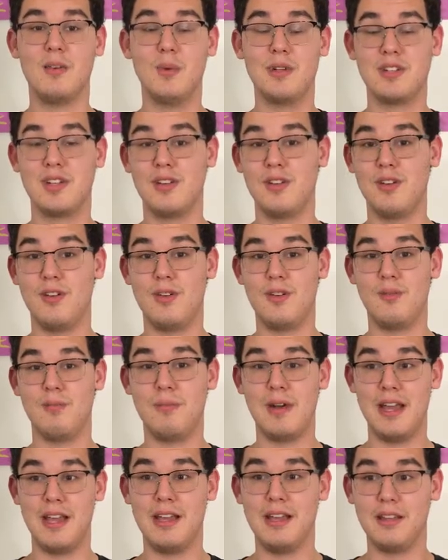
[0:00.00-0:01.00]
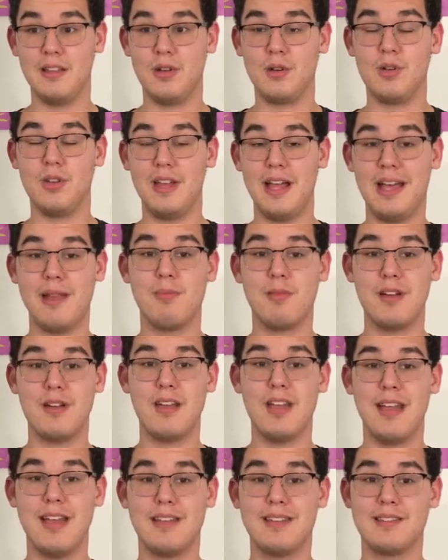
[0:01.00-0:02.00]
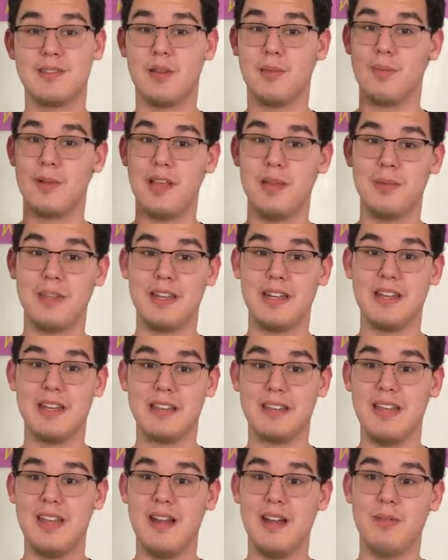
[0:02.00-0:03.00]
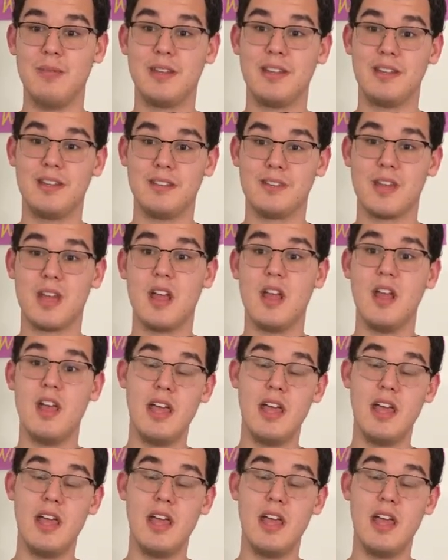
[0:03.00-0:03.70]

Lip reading: which I know my local library has, so I'll probably be getting it there because